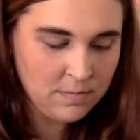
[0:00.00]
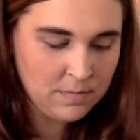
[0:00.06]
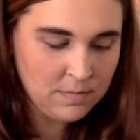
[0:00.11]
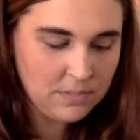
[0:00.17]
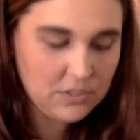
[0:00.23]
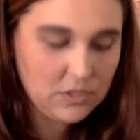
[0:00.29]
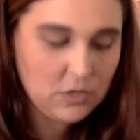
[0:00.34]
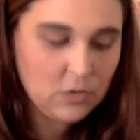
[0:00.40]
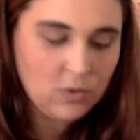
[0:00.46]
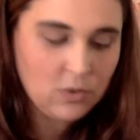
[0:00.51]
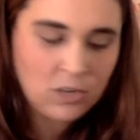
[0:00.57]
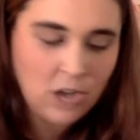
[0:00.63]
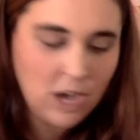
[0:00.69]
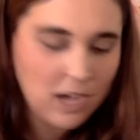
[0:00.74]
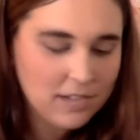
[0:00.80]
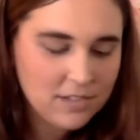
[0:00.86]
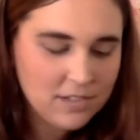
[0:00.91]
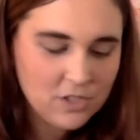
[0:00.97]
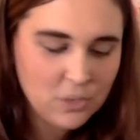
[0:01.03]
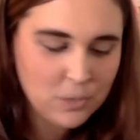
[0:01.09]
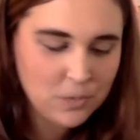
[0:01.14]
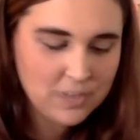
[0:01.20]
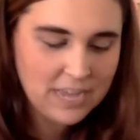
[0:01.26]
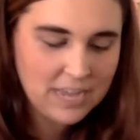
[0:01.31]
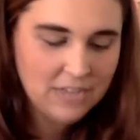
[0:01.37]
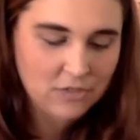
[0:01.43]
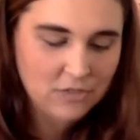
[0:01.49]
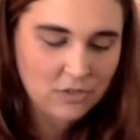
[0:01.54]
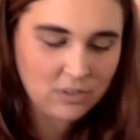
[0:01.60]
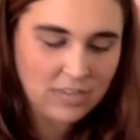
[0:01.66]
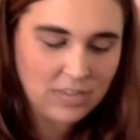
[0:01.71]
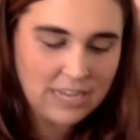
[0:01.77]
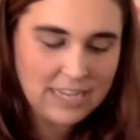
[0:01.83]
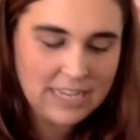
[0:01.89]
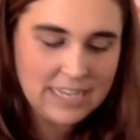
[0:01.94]
So God's supernatural
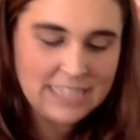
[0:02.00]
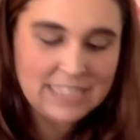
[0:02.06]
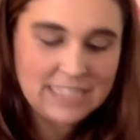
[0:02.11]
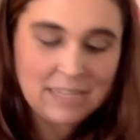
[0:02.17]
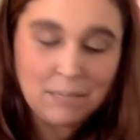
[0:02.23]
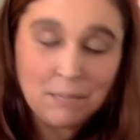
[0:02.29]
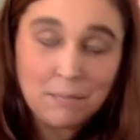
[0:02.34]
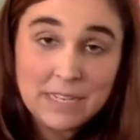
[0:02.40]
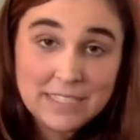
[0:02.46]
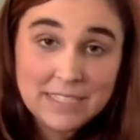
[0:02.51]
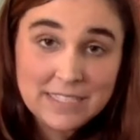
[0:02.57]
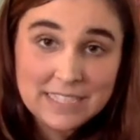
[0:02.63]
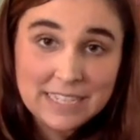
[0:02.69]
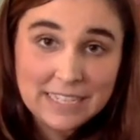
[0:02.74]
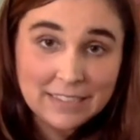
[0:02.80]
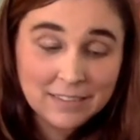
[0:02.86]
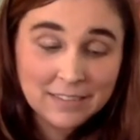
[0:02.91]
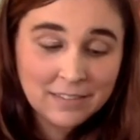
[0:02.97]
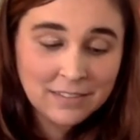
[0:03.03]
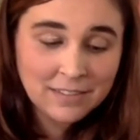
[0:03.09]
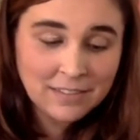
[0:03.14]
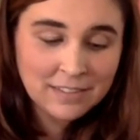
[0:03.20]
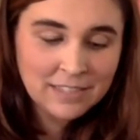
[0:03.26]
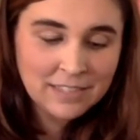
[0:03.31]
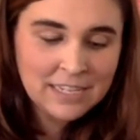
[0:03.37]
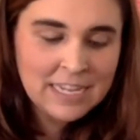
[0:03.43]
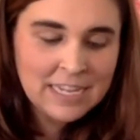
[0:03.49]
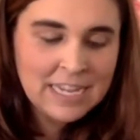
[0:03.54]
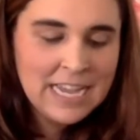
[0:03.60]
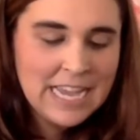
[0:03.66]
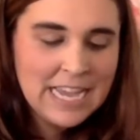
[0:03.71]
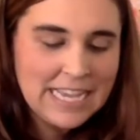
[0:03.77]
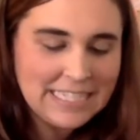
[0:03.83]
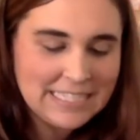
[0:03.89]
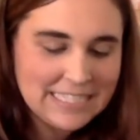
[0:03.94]
light isn't missing.
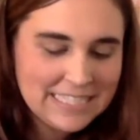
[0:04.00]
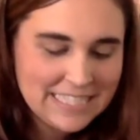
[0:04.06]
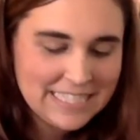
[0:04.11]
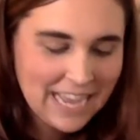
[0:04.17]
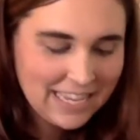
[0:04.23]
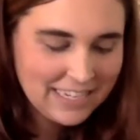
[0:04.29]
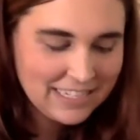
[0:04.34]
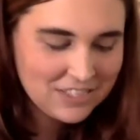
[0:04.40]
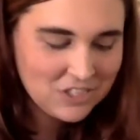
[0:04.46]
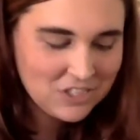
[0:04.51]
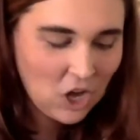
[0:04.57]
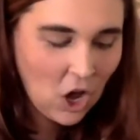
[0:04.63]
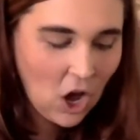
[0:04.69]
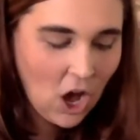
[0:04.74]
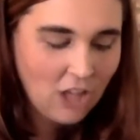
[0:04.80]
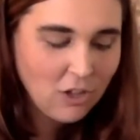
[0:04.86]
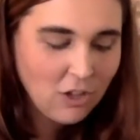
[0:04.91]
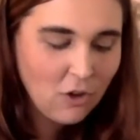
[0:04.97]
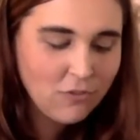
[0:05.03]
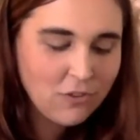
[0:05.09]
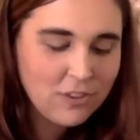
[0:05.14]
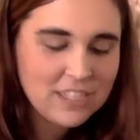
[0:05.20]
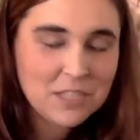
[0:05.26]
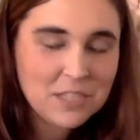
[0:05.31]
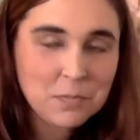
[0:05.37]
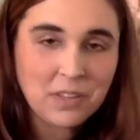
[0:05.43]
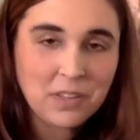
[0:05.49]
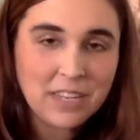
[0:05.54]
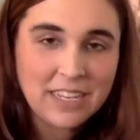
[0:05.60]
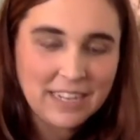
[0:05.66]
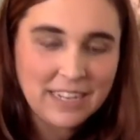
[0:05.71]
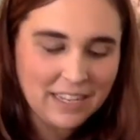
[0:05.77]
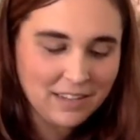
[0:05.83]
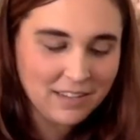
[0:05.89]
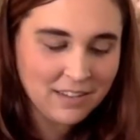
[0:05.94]
Instead, it's all over this
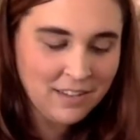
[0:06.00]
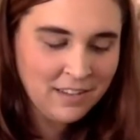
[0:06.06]
planet.